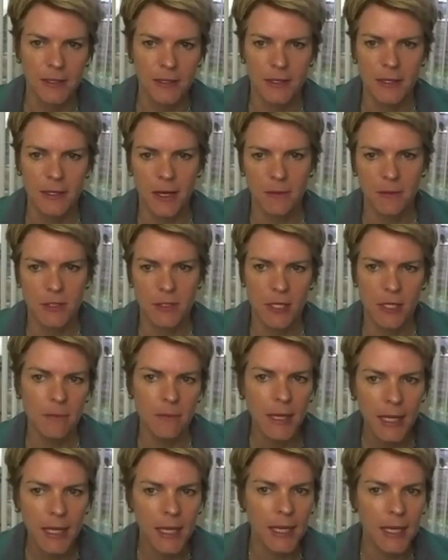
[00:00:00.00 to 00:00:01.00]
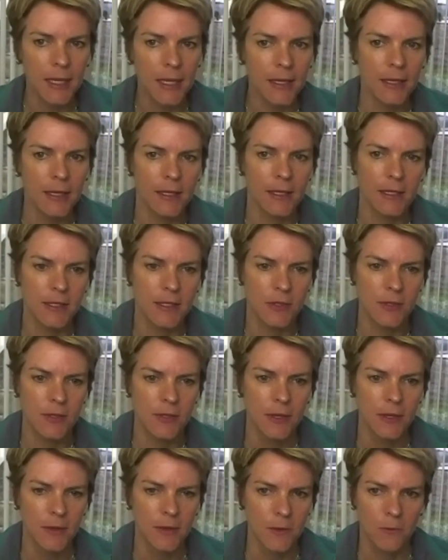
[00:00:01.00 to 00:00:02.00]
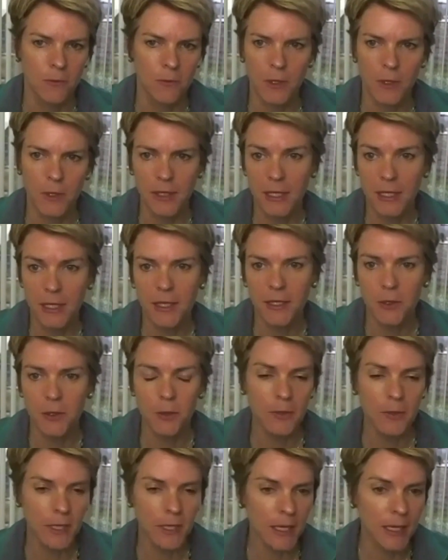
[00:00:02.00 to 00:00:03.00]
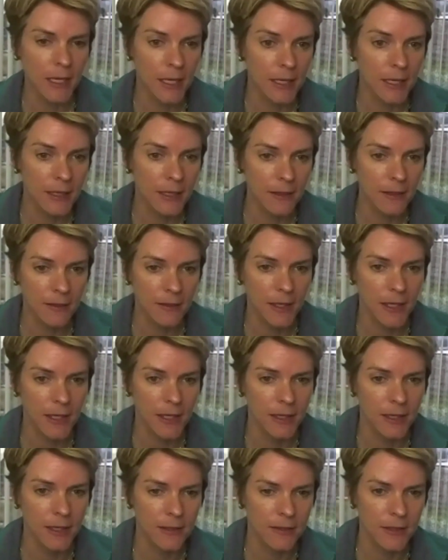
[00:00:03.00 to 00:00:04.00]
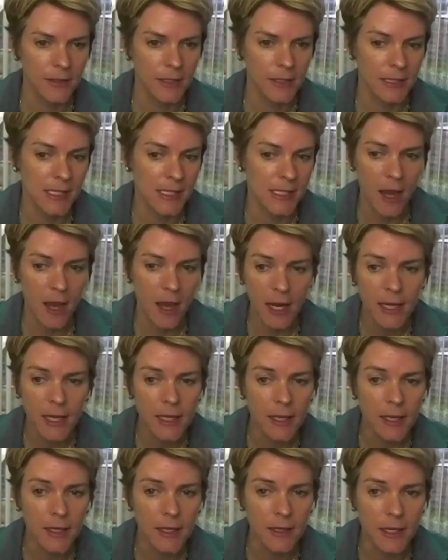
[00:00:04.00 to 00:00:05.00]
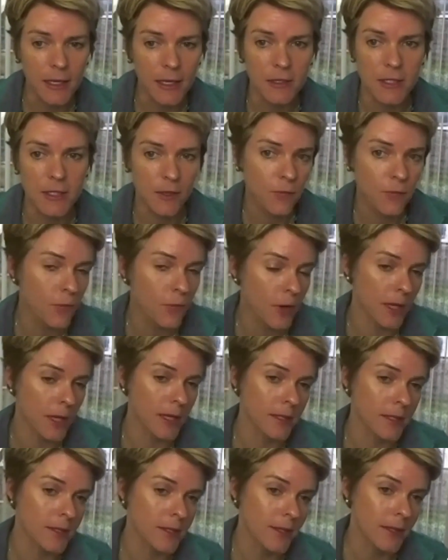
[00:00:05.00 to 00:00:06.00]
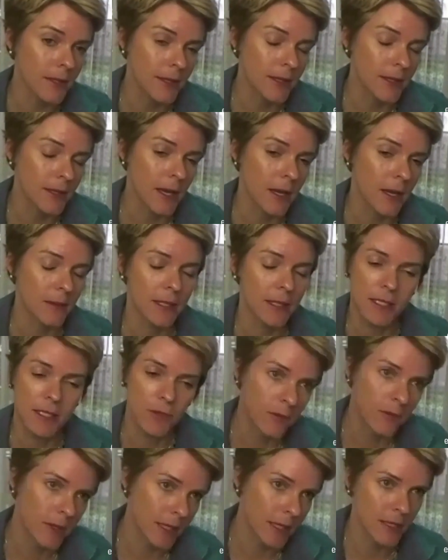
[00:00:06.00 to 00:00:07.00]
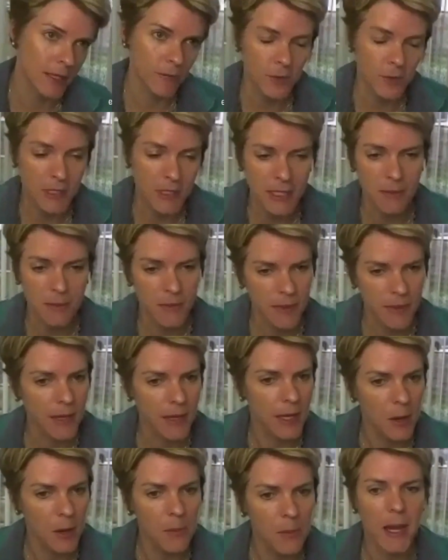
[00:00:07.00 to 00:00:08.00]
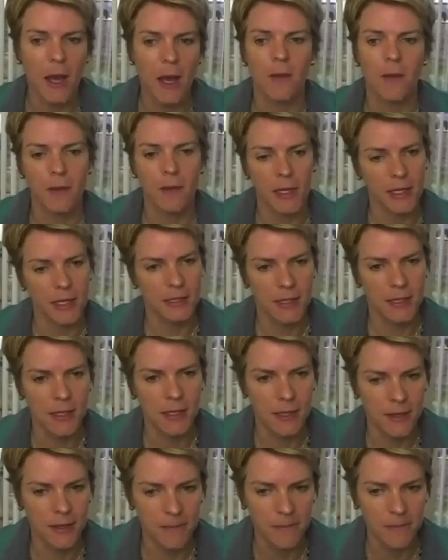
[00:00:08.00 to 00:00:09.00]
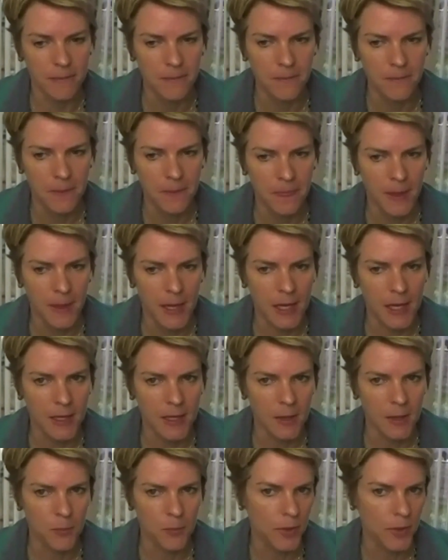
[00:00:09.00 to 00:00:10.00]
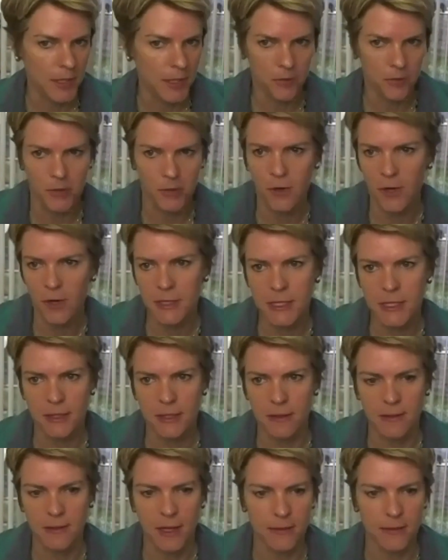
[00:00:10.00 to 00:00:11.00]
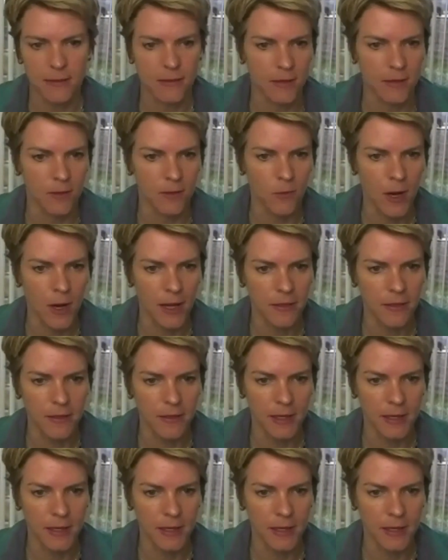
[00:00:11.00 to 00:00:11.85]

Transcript: um, to me is really unique and exciting and different. I guess unique, different, same thing about LinkedIn and, and putting your content out there and why I think